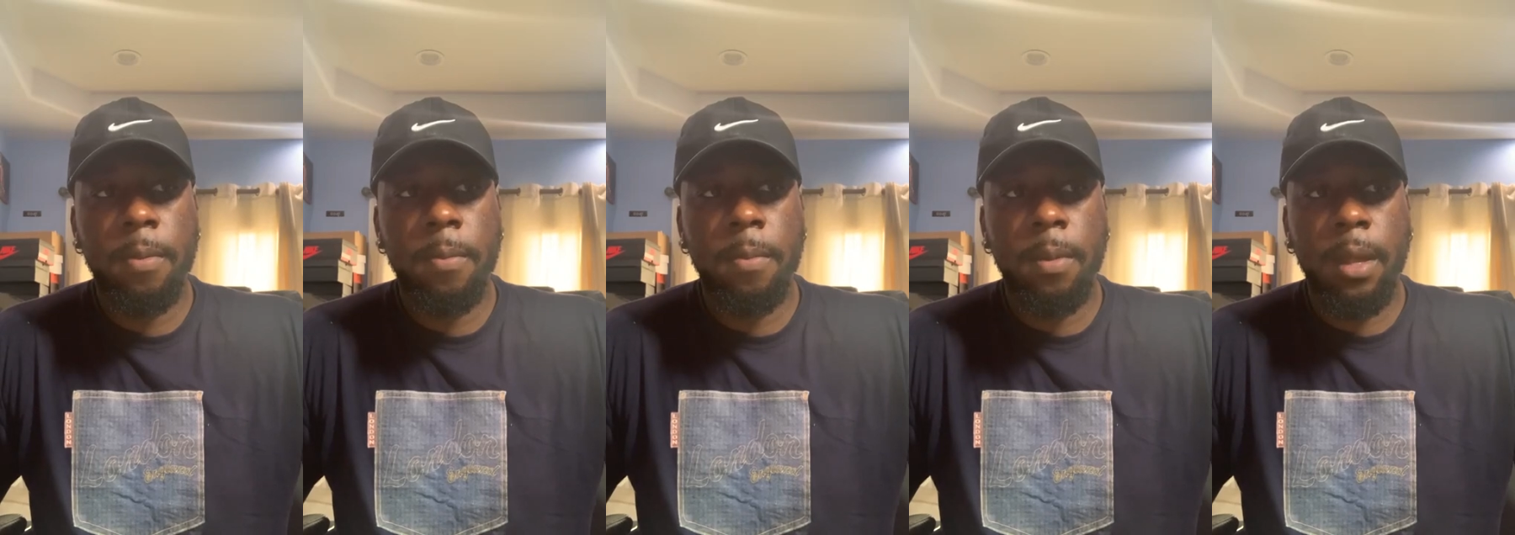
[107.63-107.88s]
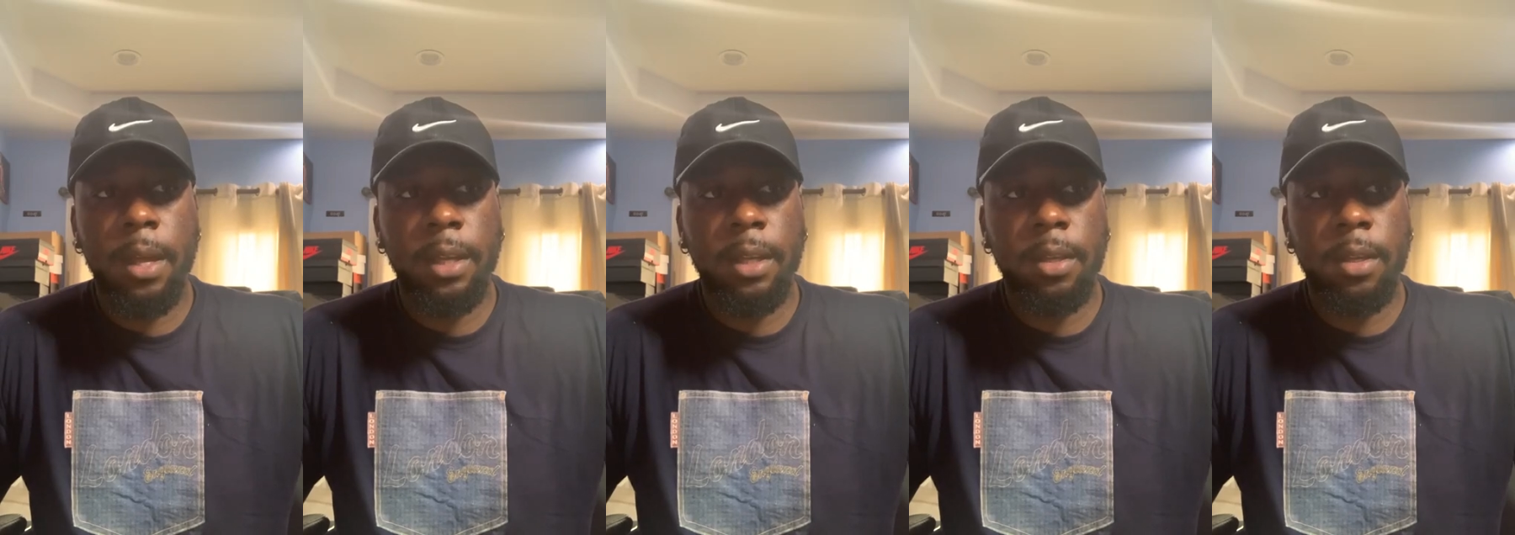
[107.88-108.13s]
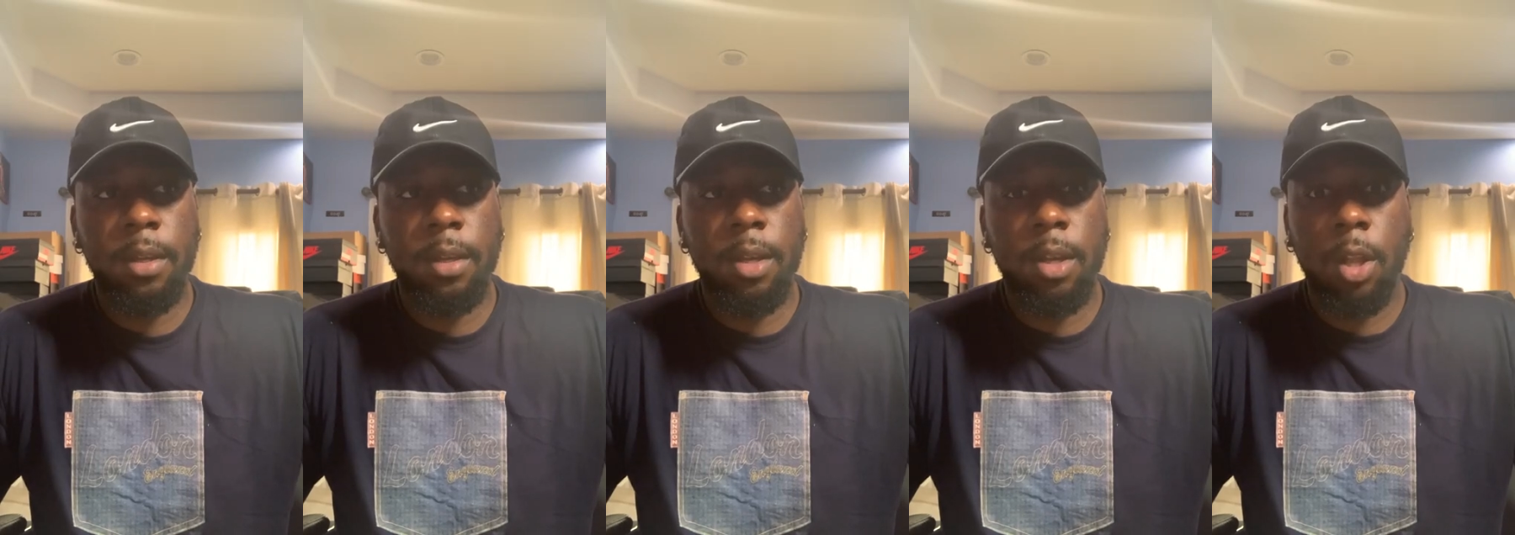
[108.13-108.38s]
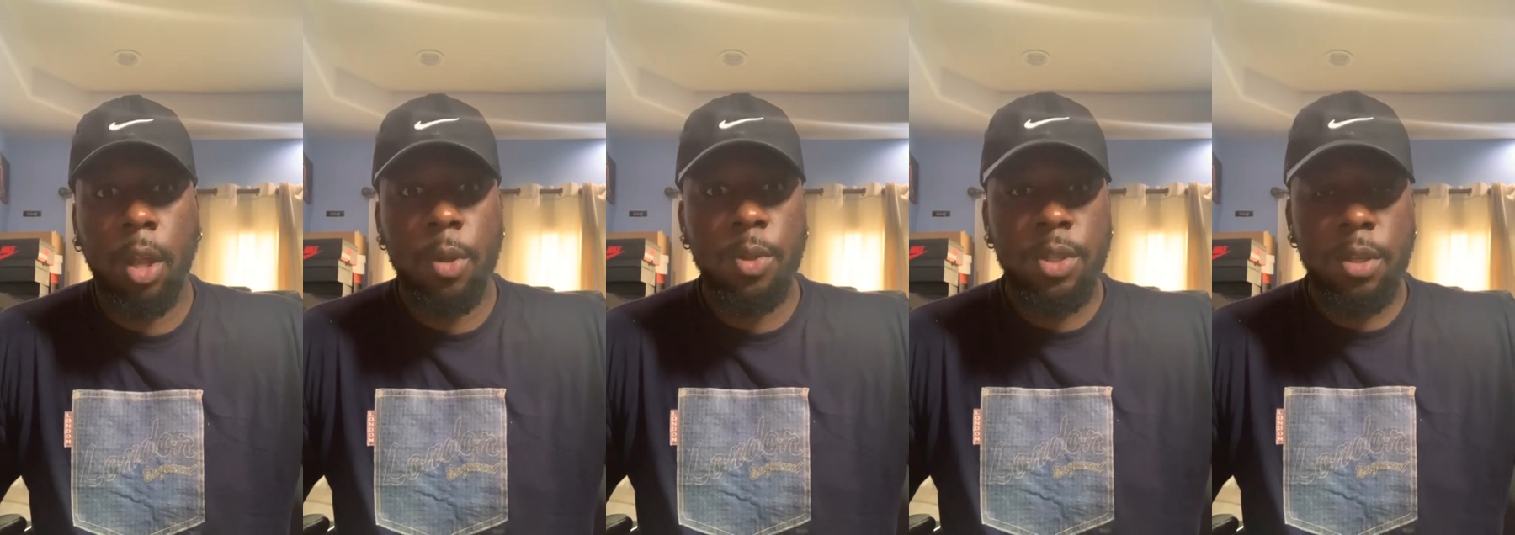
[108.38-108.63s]
like
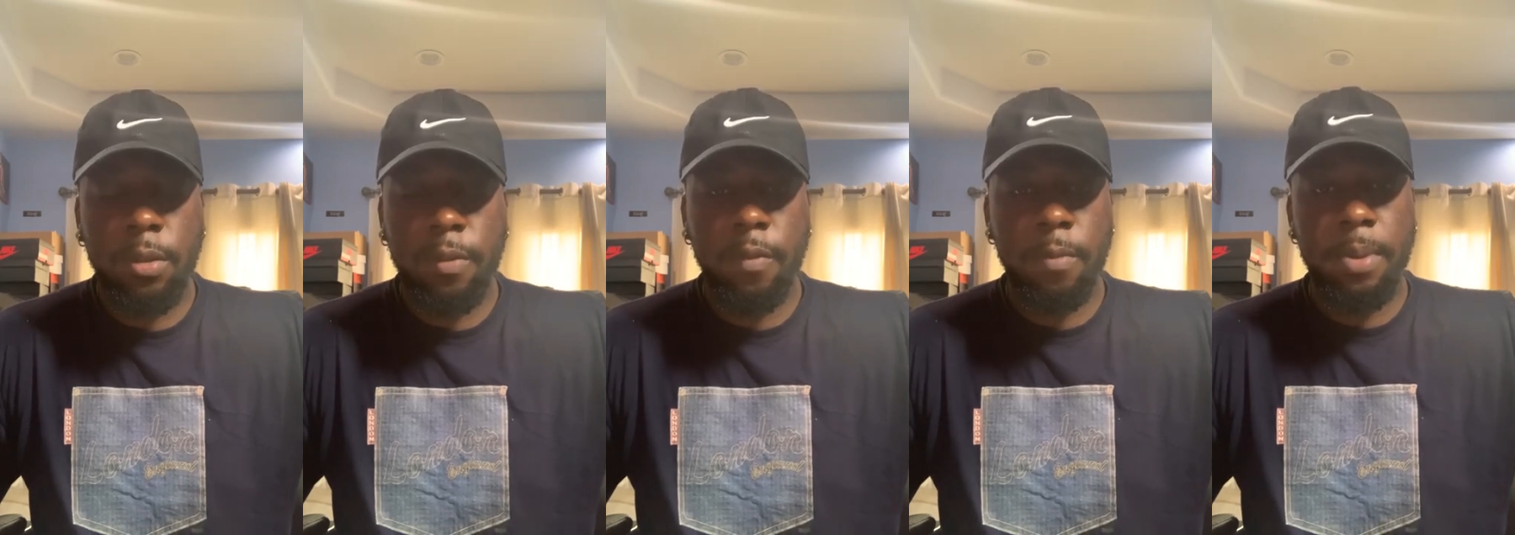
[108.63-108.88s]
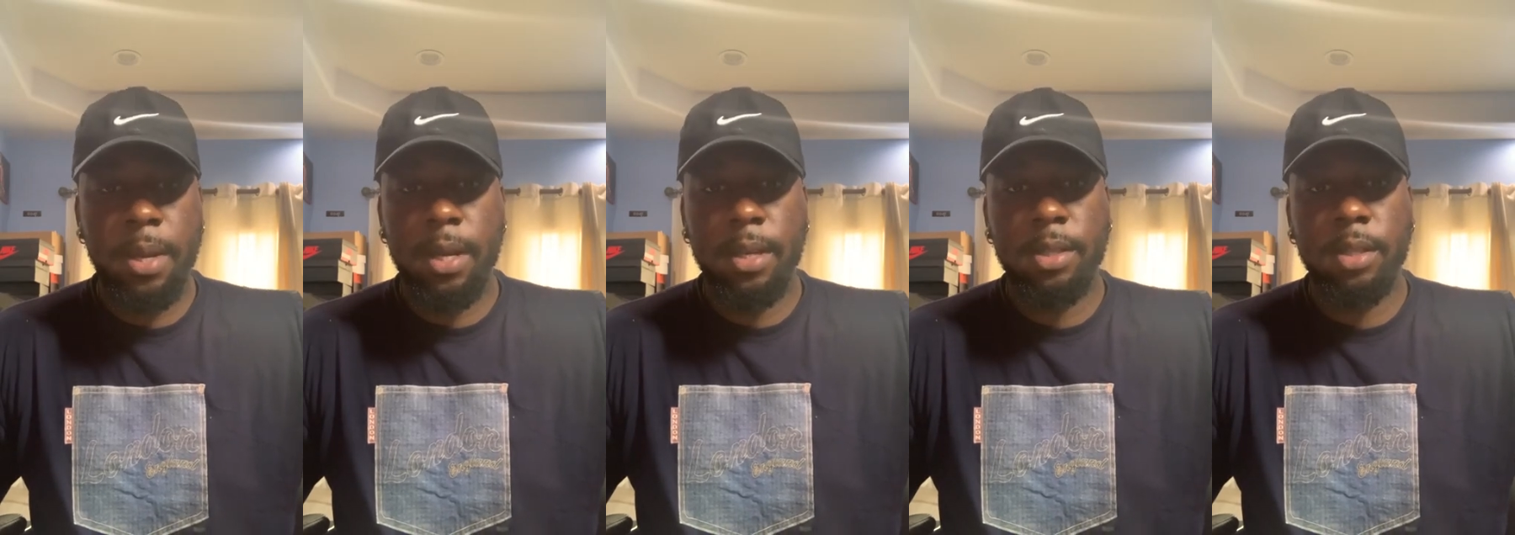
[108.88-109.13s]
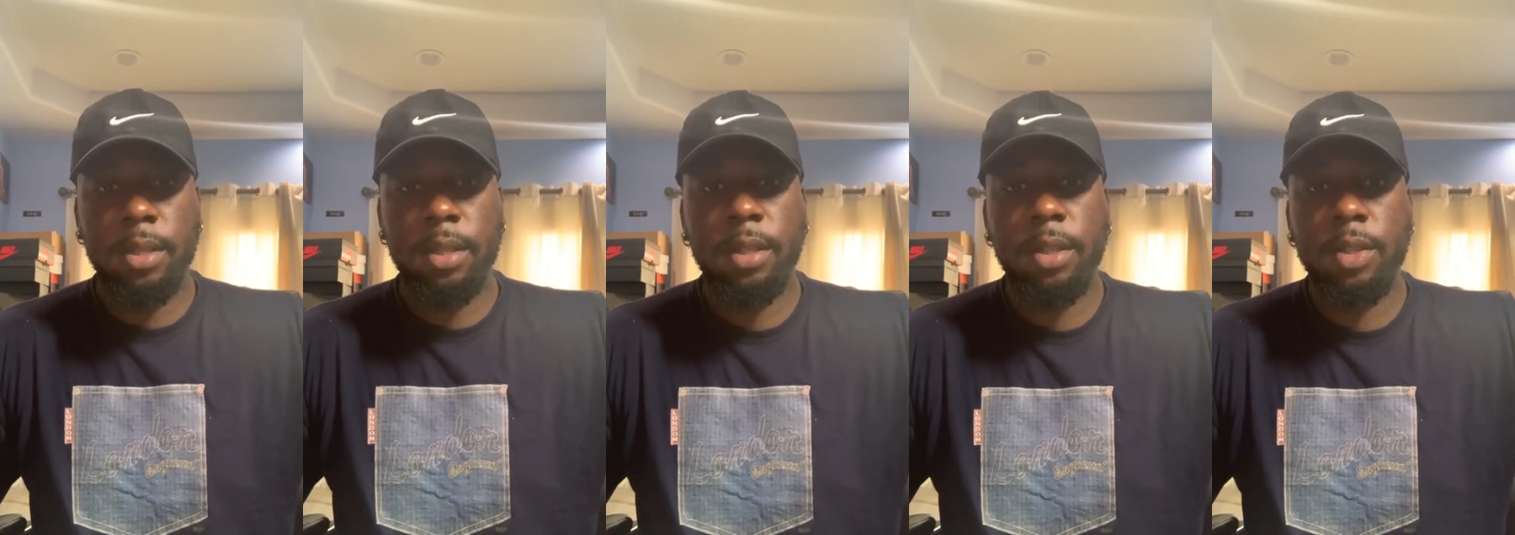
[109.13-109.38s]
close to even passing.